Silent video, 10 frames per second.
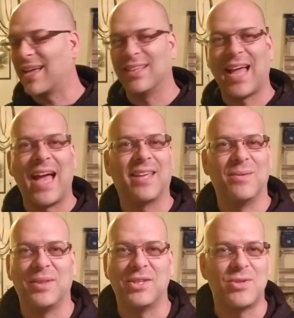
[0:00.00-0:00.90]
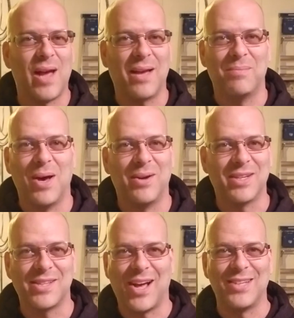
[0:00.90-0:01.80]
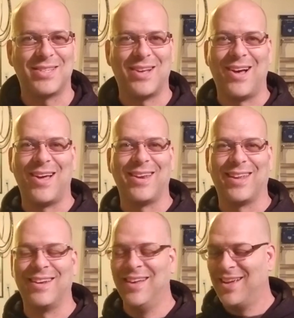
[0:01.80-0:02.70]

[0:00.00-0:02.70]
a lacking with the track mode exhaust on and